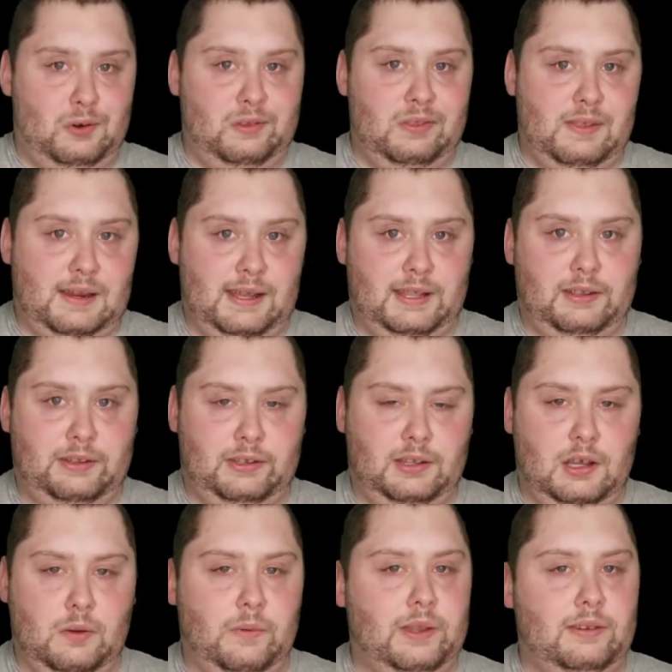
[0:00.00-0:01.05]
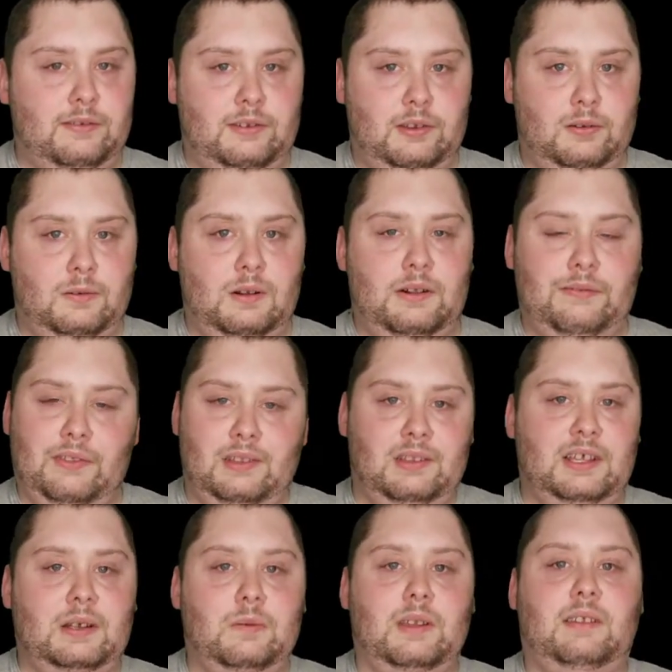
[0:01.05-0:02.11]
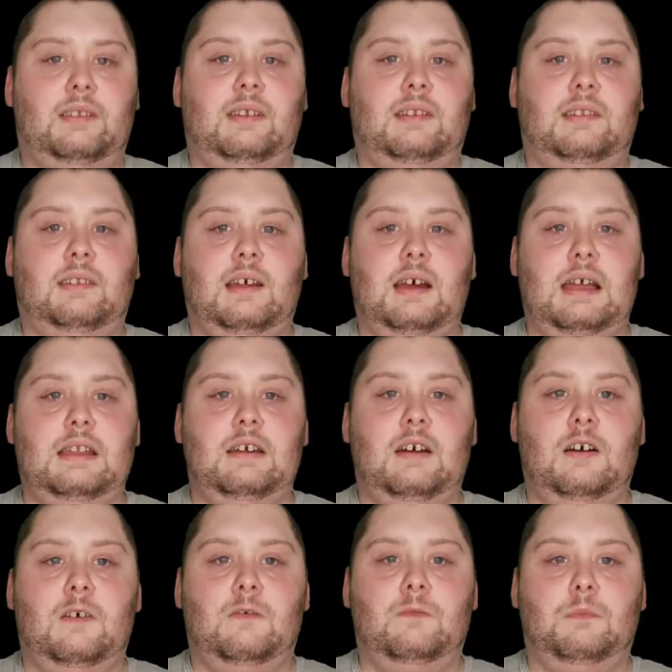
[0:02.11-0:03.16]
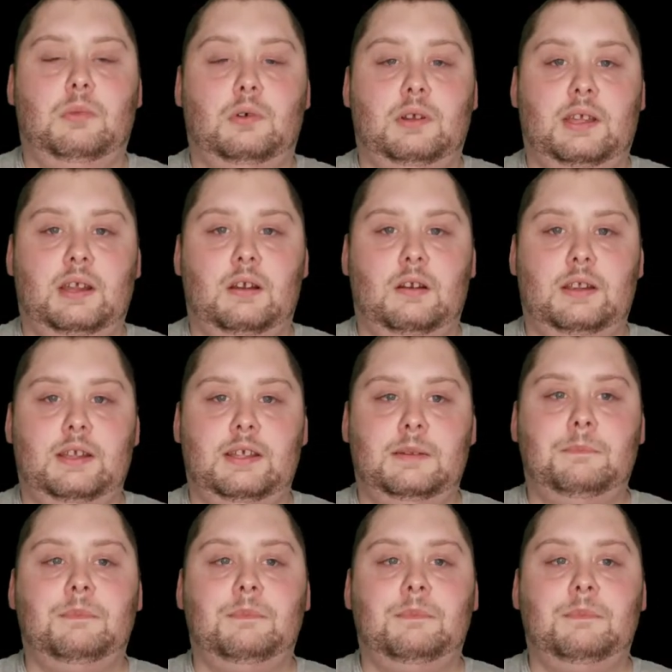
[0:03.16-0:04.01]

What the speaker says: that I could go into on the linguistic side of Bulgarian.